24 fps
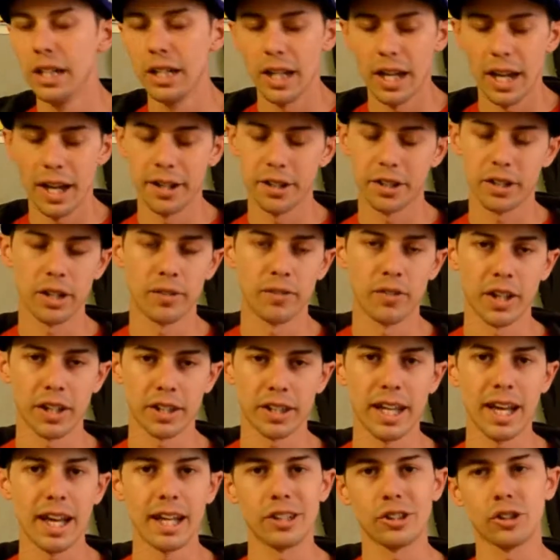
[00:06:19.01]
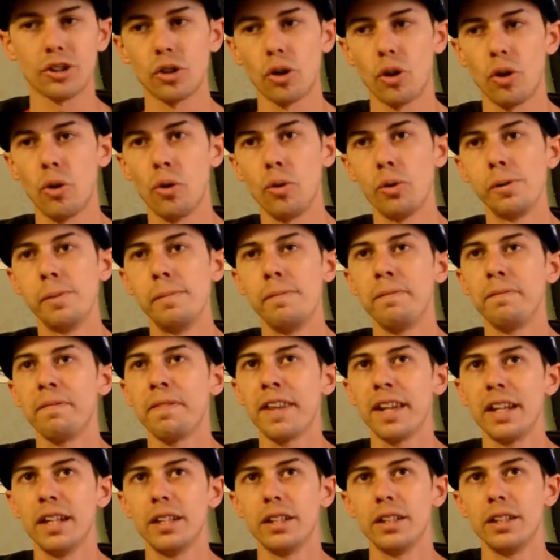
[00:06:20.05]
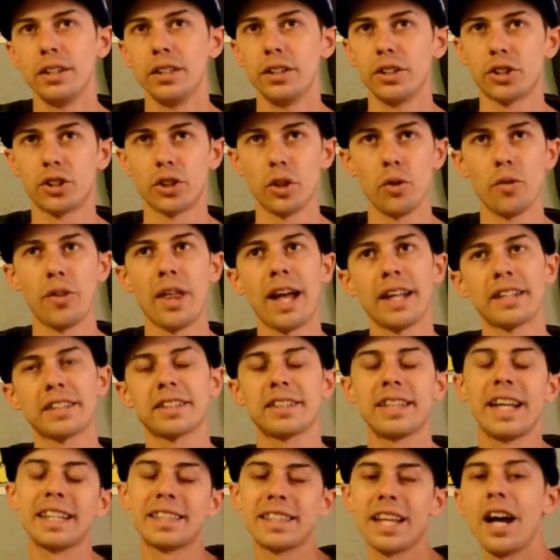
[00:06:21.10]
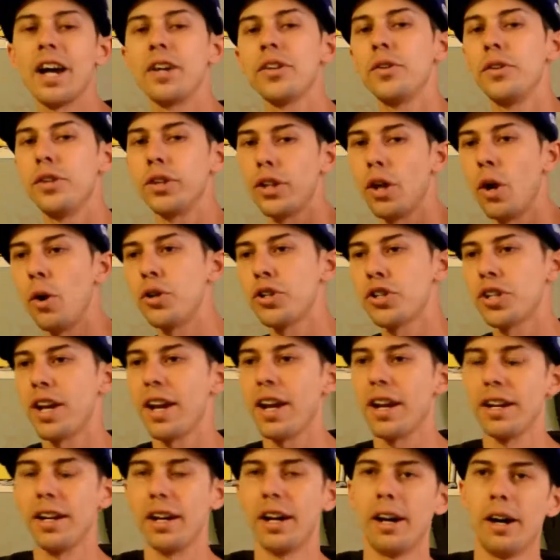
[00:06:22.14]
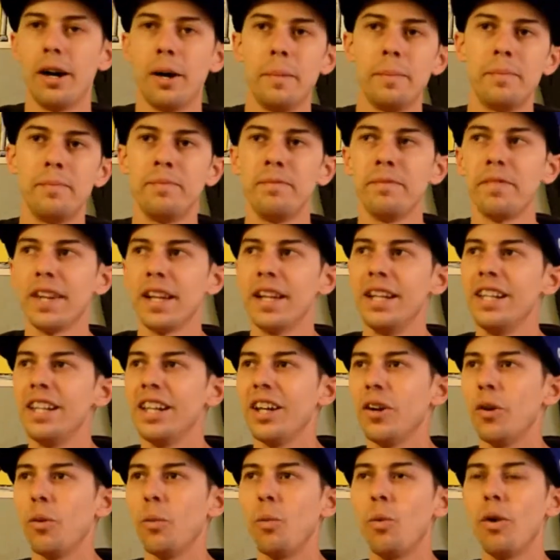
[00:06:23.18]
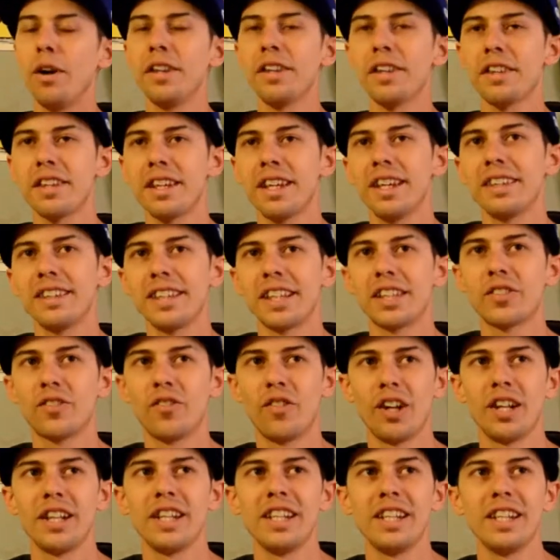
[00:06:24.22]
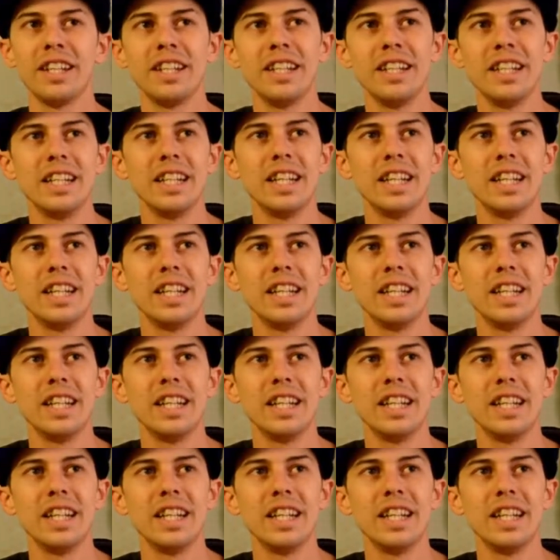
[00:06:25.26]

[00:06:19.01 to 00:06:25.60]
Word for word: and stuff like that. So, so that's, that's how you negotiate. Um, one thing that's funny,